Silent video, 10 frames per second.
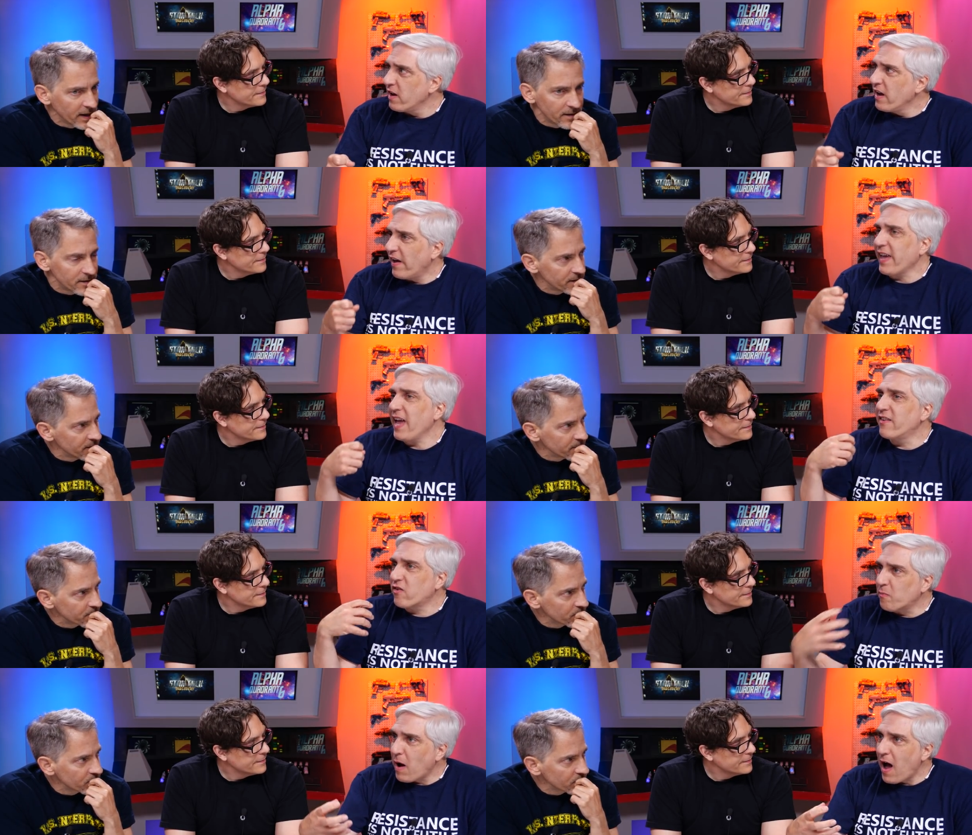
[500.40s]
Speaker 1: like it's
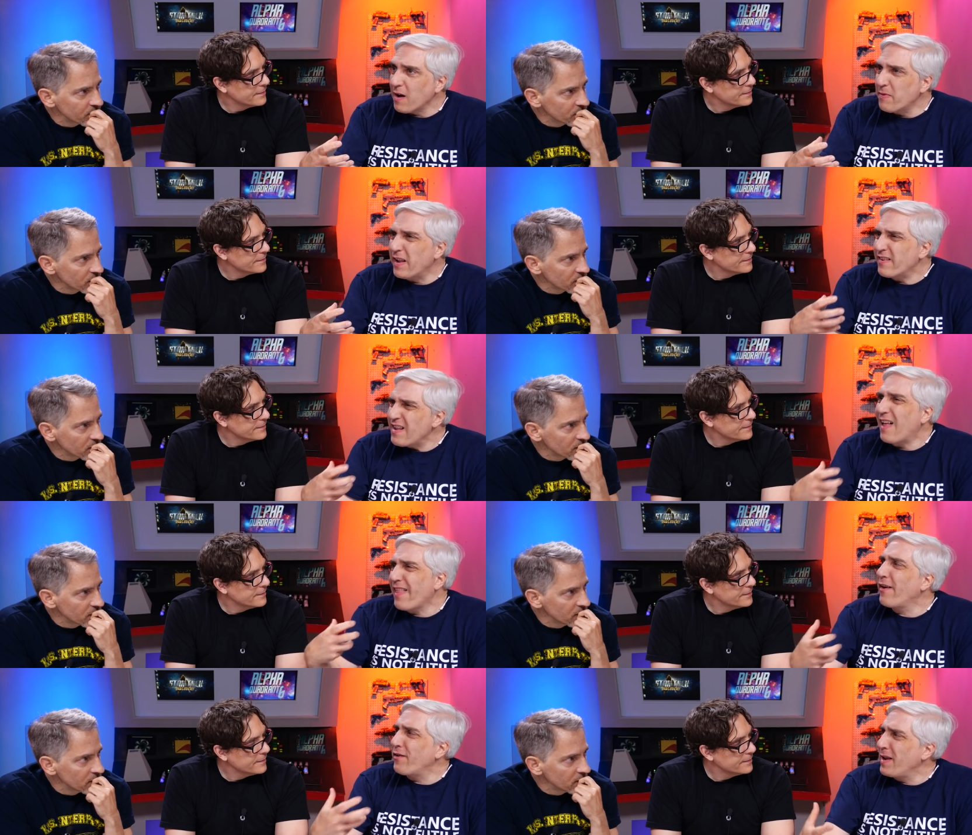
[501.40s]
Spock, but it's not
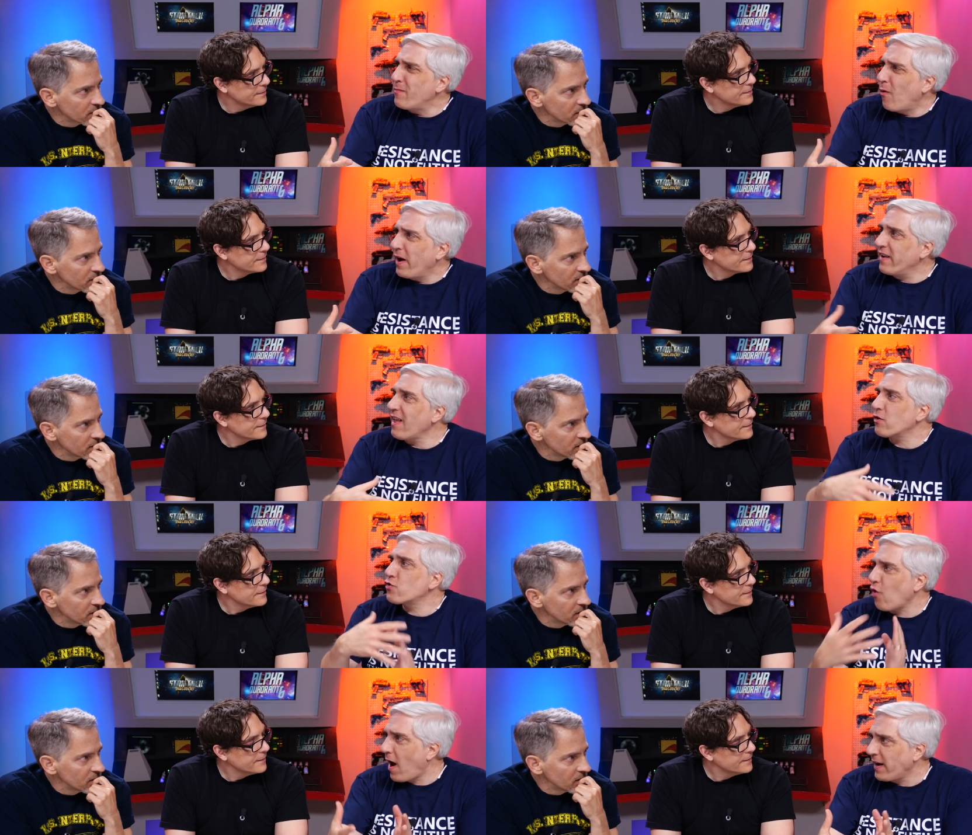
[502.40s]
Leonard Nimoy. He's not
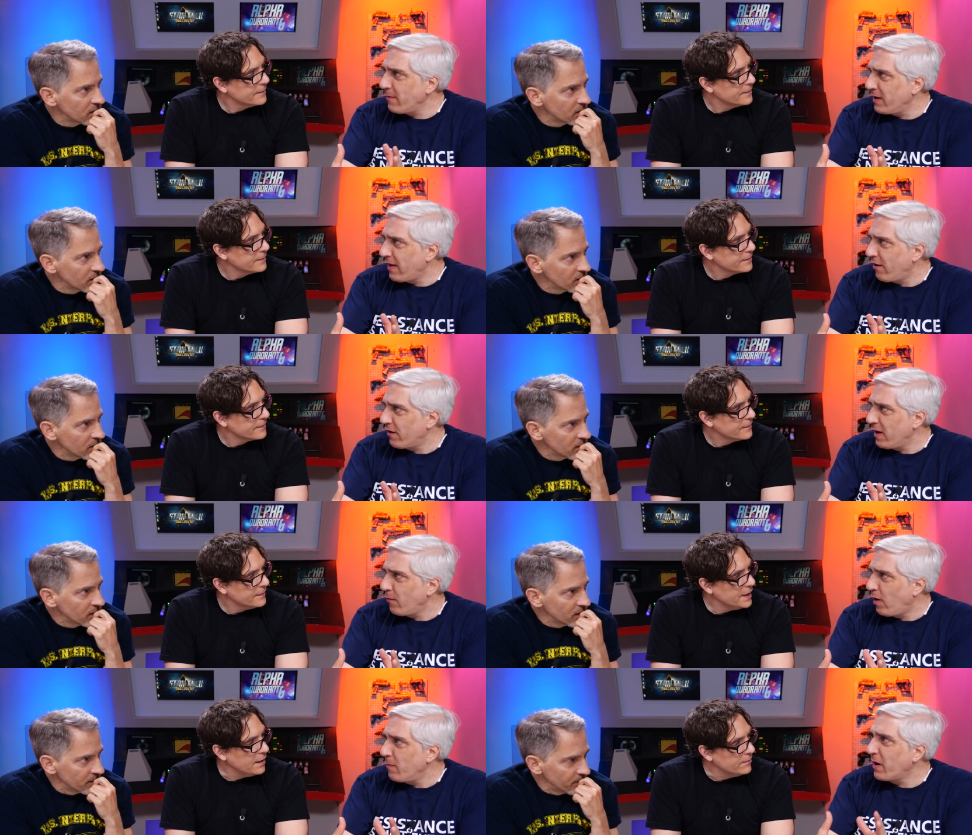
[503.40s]
trying to be Leonard
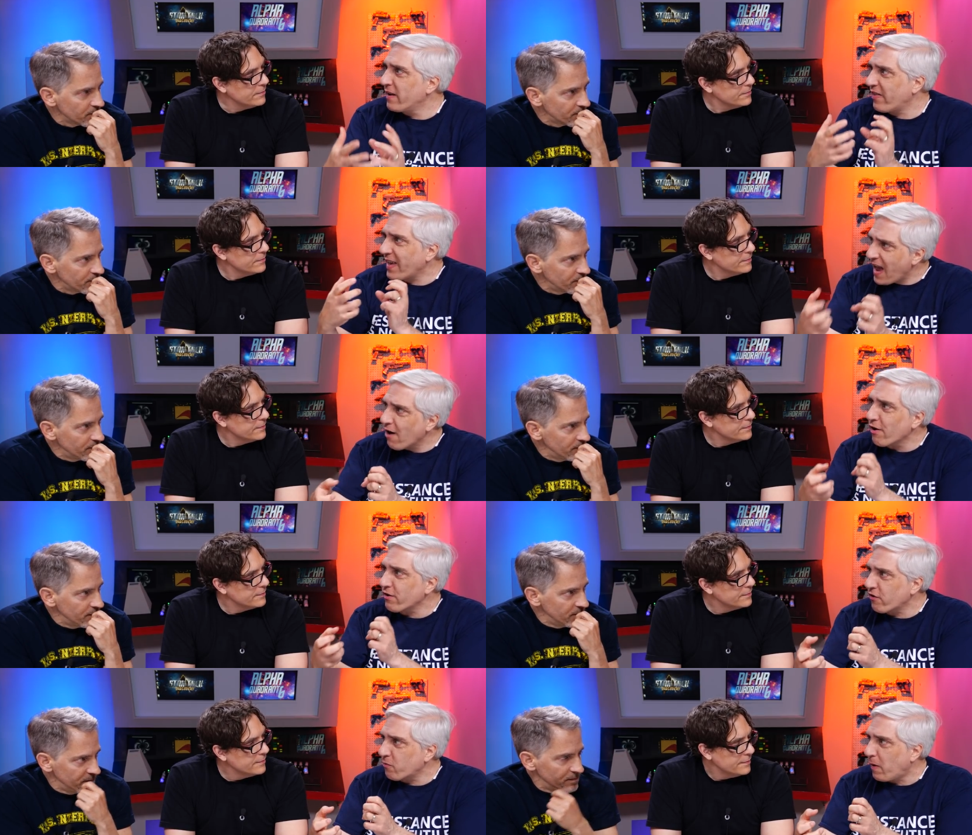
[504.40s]
Nimoy, yeah. but it's the character
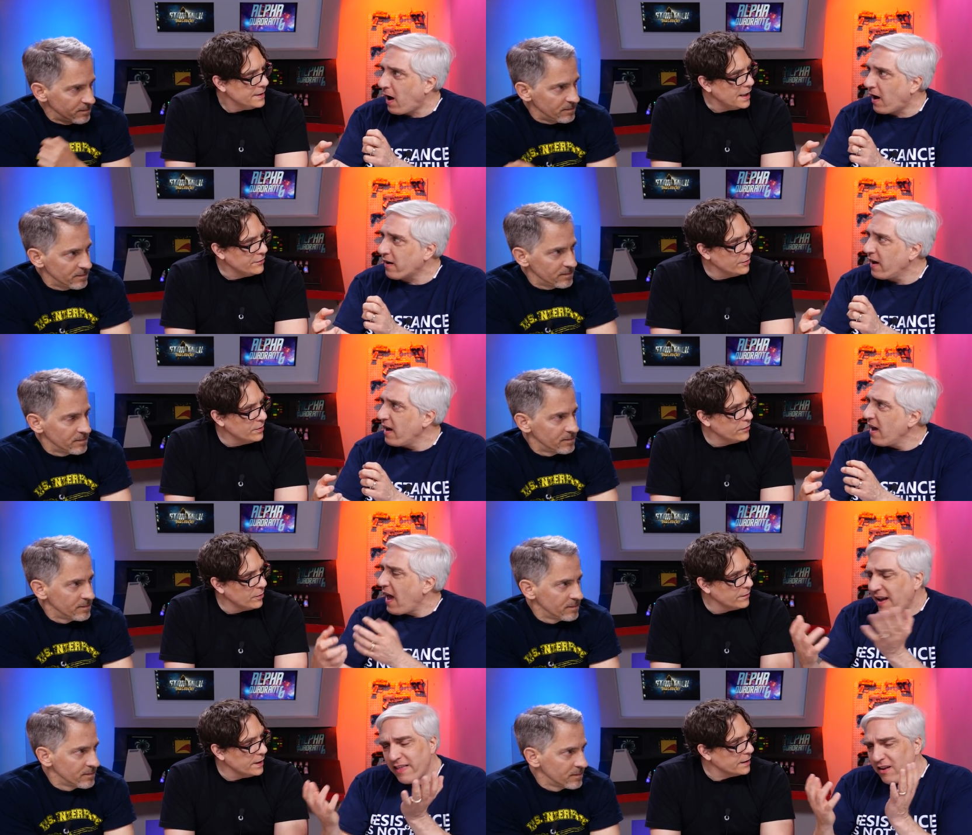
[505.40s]
Spock. Yeah, he's doing his own
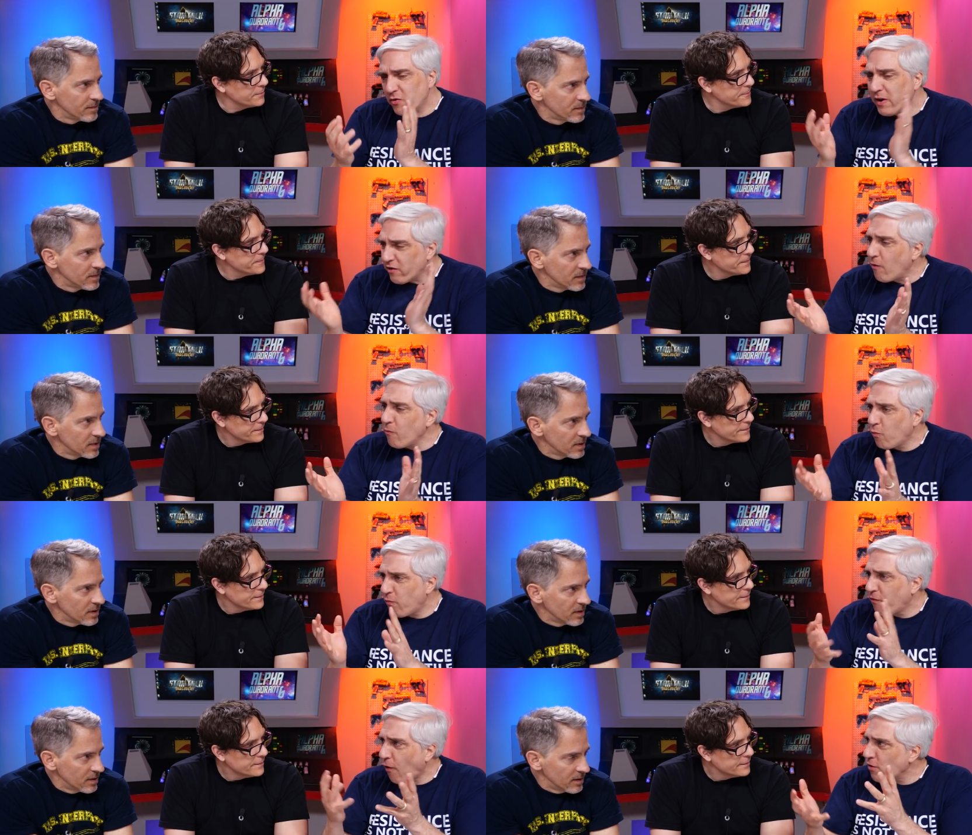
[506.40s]
I thing. think he's doing his own
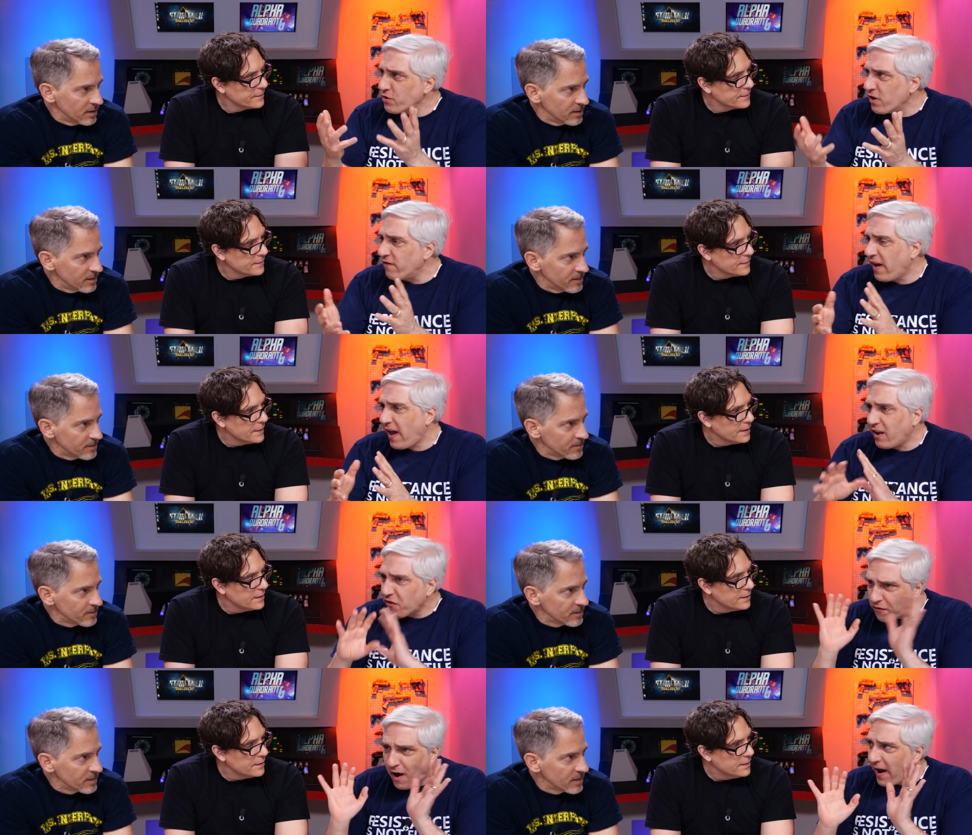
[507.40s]
version of it and it's
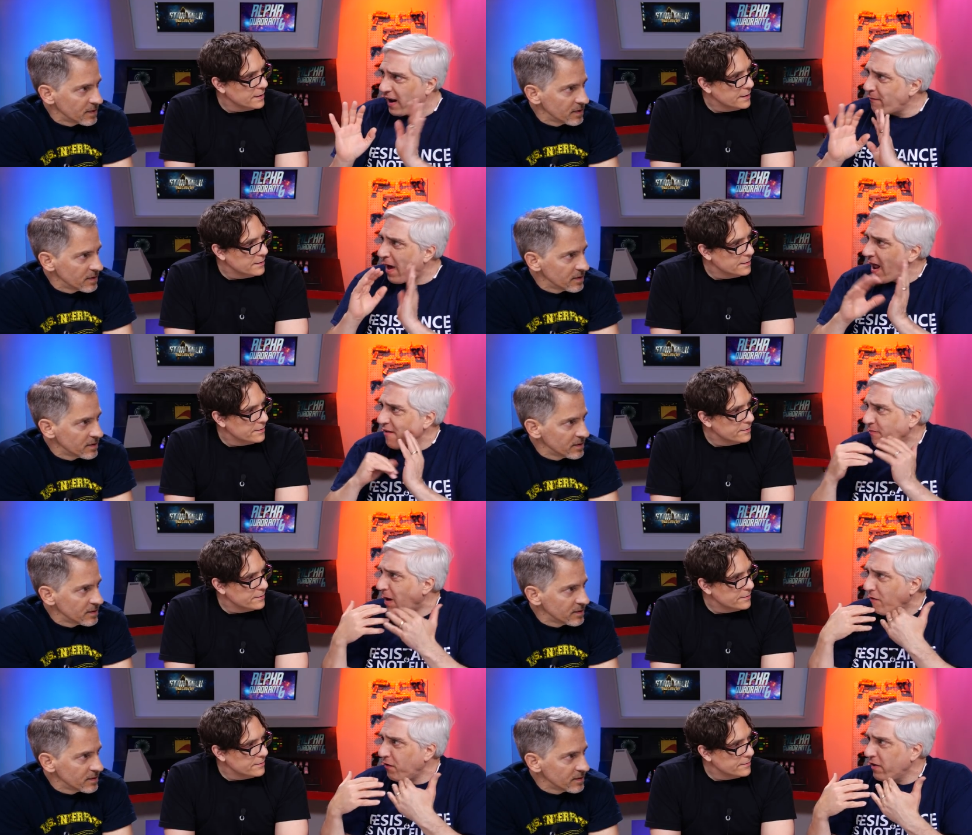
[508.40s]
fine. I'm not having, I'm
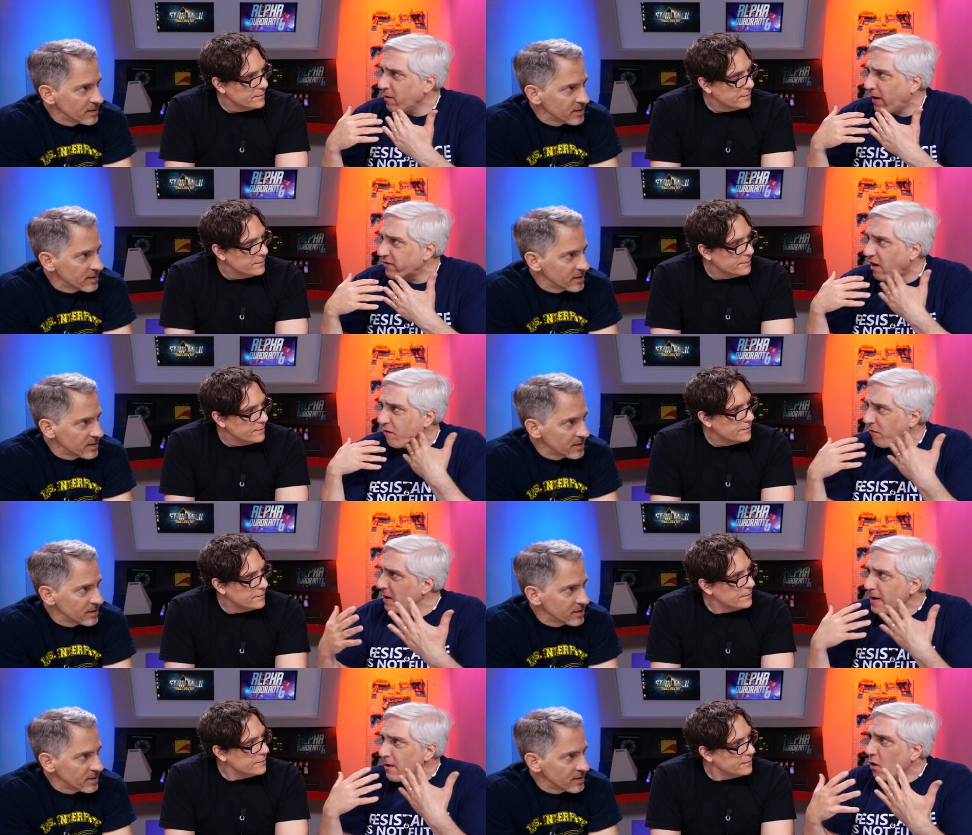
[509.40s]
not feeling myself
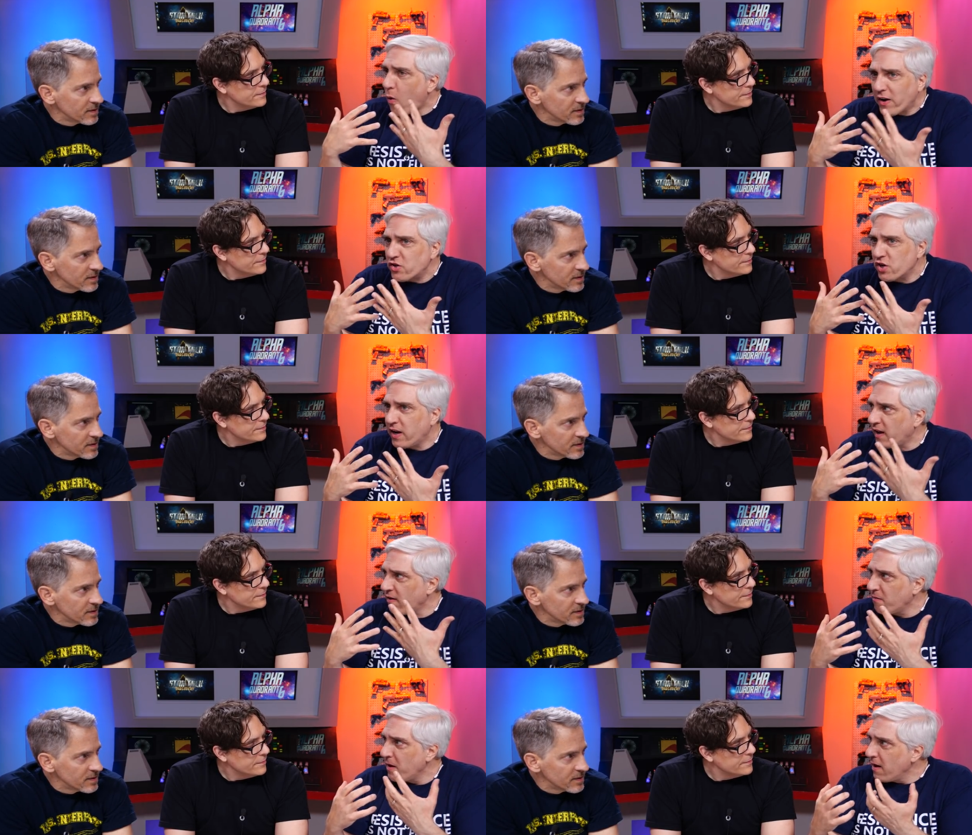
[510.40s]

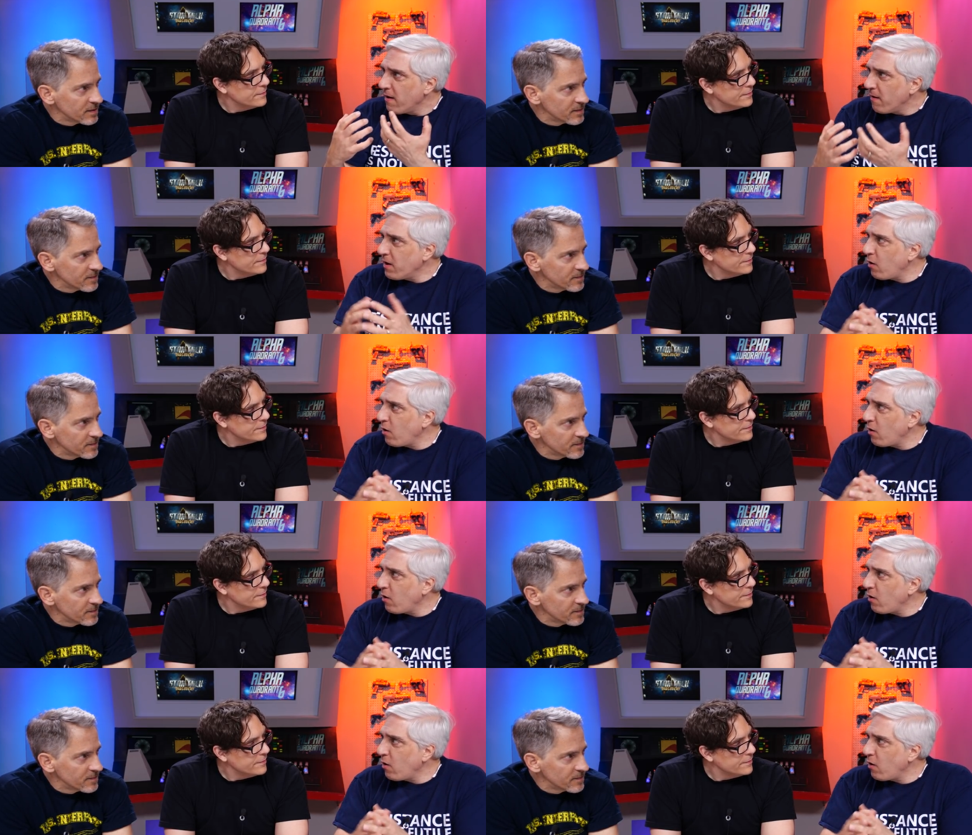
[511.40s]
questioning you know,